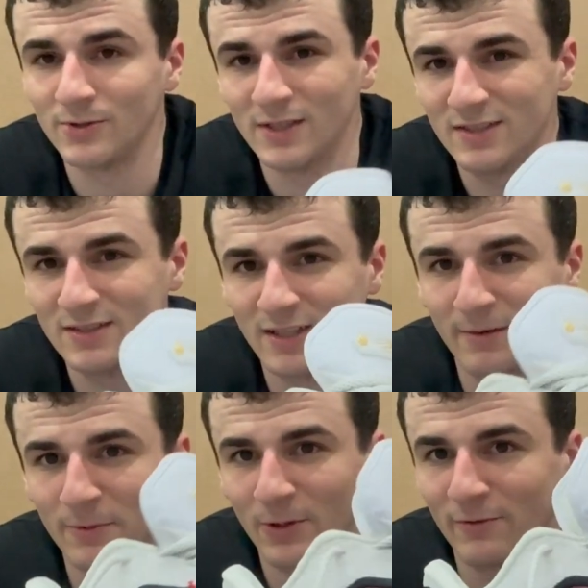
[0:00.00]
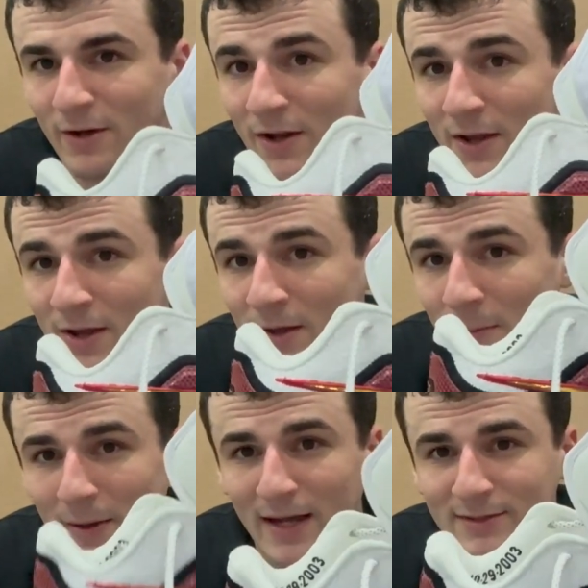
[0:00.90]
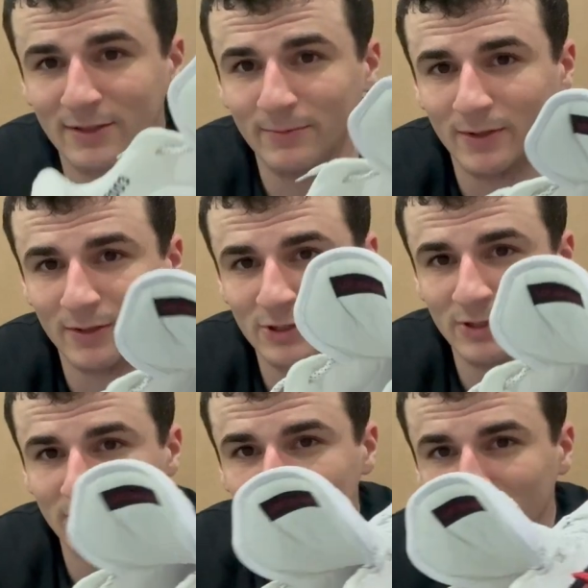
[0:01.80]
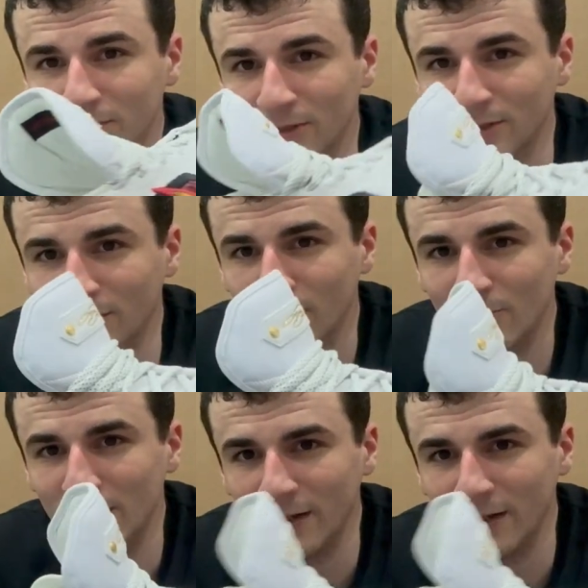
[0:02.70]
This is like more of a basketball shoe turned Kobe.